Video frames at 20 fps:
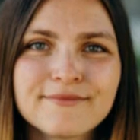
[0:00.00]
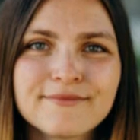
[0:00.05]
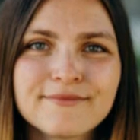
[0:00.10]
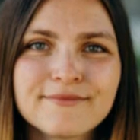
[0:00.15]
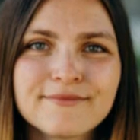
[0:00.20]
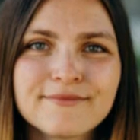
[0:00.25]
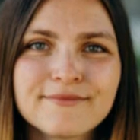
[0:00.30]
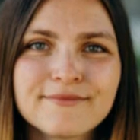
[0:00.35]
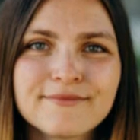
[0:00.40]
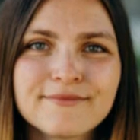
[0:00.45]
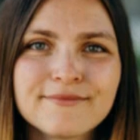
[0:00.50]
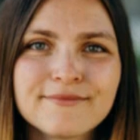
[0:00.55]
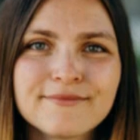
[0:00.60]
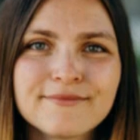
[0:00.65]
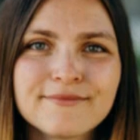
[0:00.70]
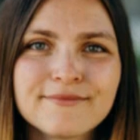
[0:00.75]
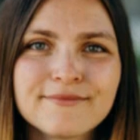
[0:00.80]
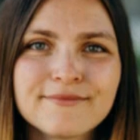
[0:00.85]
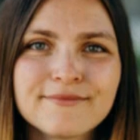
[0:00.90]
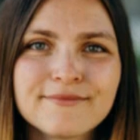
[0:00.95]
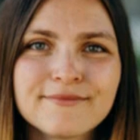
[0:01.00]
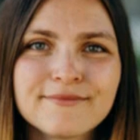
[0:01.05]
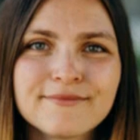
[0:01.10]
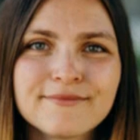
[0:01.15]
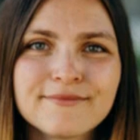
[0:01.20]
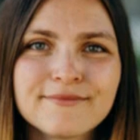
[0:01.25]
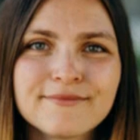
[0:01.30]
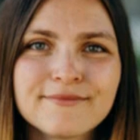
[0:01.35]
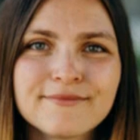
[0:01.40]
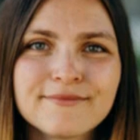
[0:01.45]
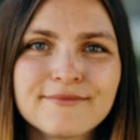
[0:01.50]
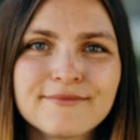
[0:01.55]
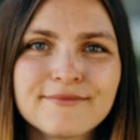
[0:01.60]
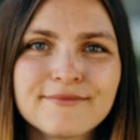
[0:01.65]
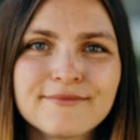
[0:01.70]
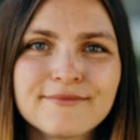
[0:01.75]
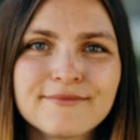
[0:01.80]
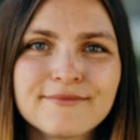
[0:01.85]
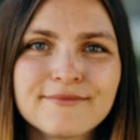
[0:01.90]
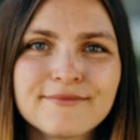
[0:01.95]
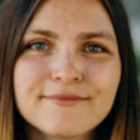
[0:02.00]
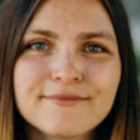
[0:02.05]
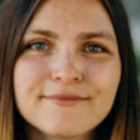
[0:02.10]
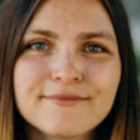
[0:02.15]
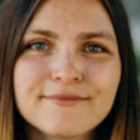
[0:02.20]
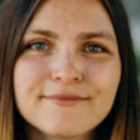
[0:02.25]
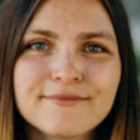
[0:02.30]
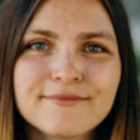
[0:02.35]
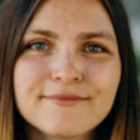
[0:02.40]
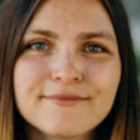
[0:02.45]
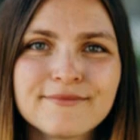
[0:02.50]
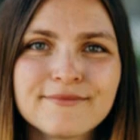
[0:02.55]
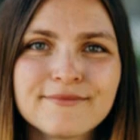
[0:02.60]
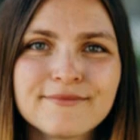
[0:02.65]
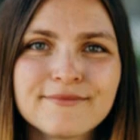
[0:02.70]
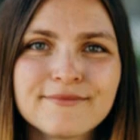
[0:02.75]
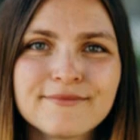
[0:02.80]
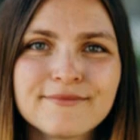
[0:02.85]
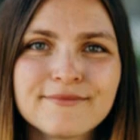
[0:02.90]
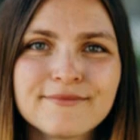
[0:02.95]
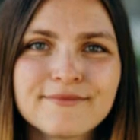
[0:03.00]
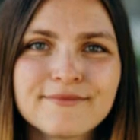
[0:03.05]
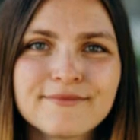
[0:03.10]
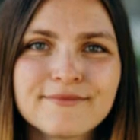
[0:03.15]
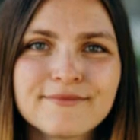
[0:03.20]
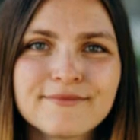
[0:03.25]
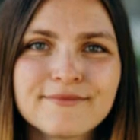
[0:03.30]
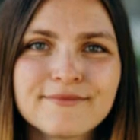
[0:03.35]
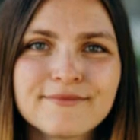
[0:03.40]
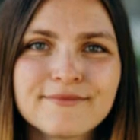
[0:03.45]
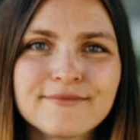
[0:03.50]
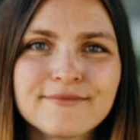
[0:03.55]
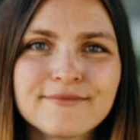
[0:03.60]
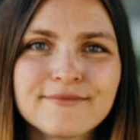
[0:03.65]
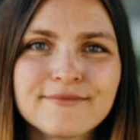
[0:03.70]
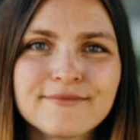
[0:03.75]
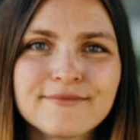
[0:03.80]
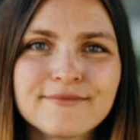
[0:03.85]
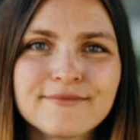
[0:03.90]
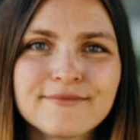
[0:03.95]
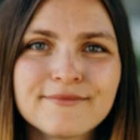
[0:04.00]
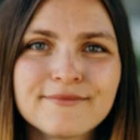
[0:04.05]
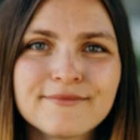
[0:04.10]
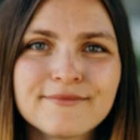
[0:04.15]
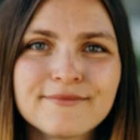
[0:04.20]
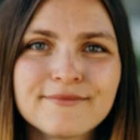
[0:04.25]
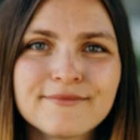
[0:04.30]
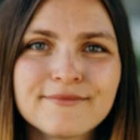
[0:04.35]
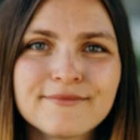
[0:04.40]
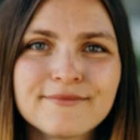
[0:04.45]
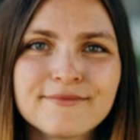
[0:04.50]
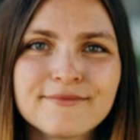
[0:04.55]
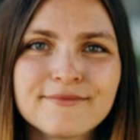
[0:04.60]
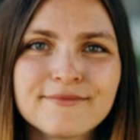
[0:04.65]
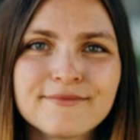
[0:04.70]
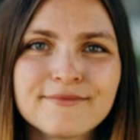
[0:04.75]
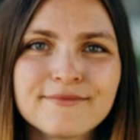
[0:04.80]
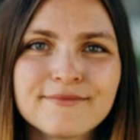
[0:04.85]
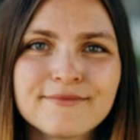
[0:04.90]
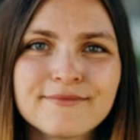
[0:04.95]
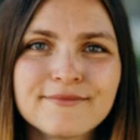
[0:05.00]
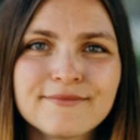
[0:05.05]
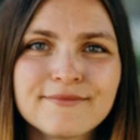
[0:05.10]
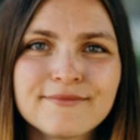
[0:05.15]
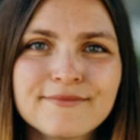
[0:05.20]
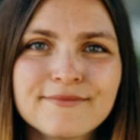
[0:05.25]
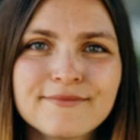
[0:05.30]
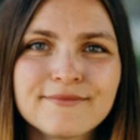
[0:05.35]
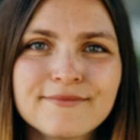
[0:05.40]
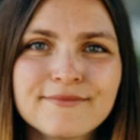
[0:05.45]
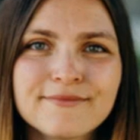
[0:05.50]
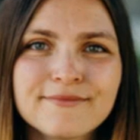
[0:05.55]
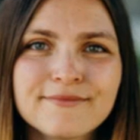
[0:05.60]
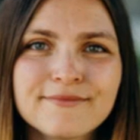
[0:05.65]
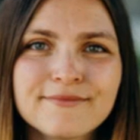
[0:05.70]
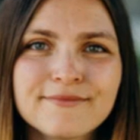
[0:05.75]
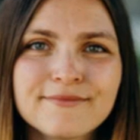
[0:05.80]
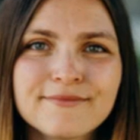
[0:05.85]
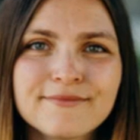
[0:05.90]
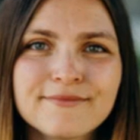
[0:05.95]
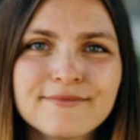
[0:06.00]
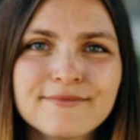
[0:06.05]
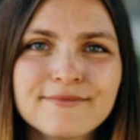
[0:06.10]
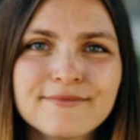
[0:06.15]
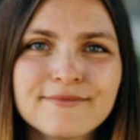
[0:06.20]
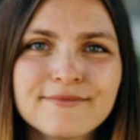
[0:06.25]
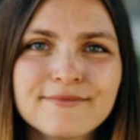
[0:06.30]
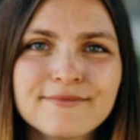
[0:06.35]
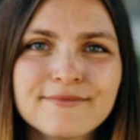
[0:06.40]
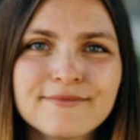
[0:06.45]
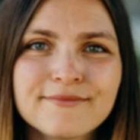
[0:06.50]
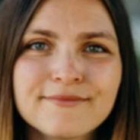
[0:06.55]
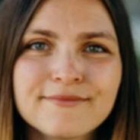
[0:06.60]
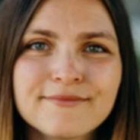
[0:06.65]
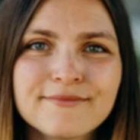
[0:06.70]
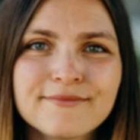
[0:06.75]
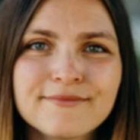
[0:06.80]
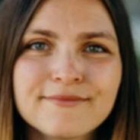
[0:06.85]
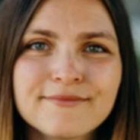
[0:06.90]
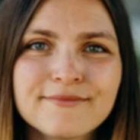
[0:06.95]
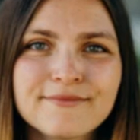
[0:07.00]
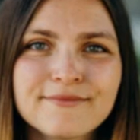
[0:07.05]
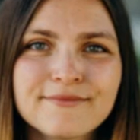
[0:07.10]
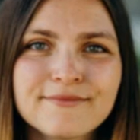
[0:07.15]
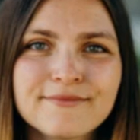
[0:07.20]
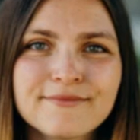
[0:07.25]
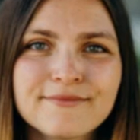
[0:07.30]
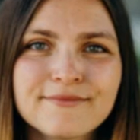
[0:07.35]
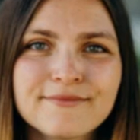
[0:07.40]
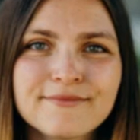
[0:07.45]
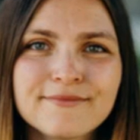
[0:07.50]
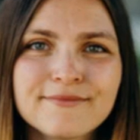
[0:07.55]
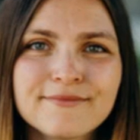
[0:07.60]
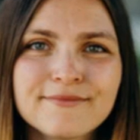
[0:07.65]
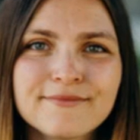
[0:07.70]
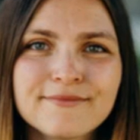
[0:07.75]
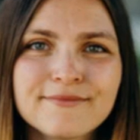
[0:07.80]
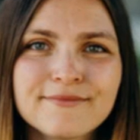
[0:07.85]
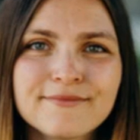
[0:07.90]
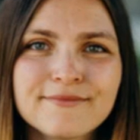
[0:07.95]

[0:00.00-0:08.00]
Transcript: [no speech]